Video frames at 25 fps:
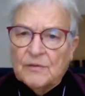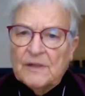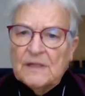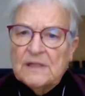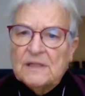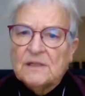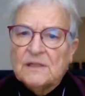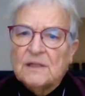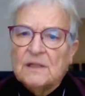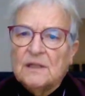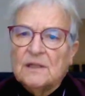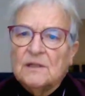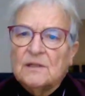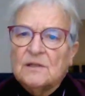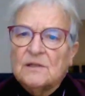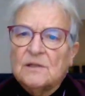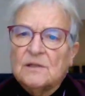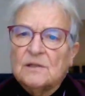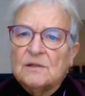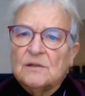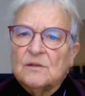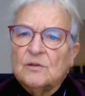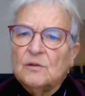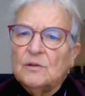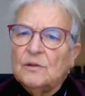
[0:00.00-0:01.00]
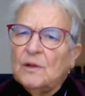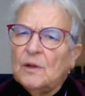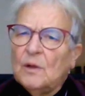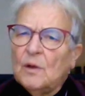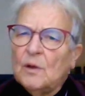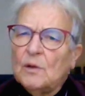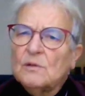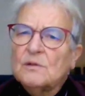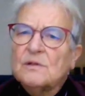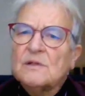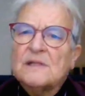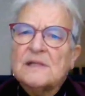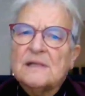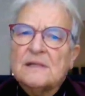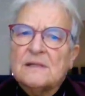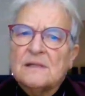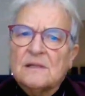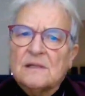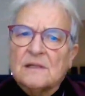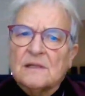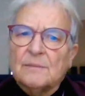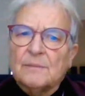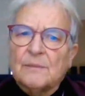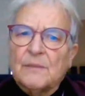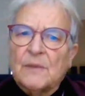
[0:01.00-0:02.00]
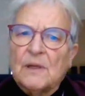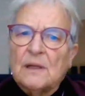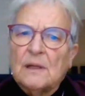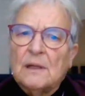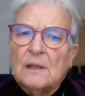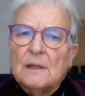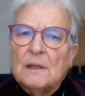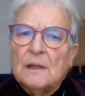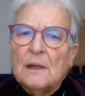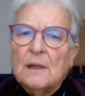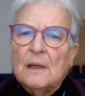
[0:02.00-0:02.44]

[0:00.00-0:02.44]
researcher to the whole system,